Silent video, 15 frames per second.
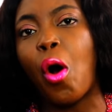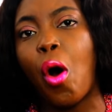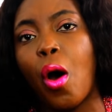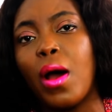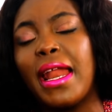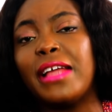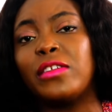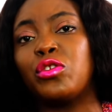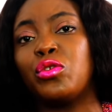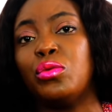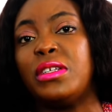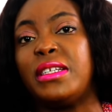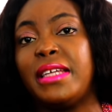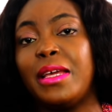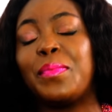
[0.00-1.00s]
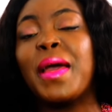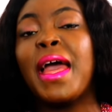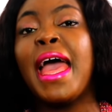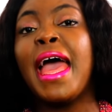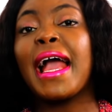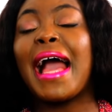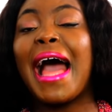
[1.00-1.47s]
calleth to deep
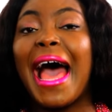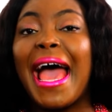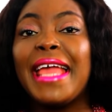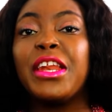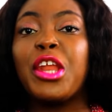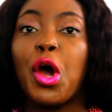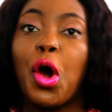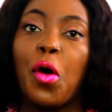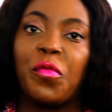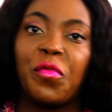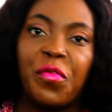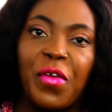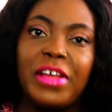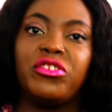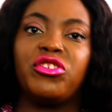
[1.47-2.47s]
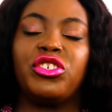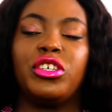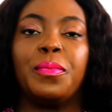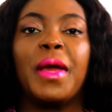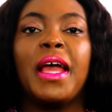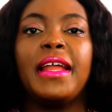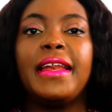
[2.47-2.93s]
kind of
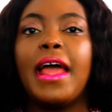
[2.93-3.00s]
friendship.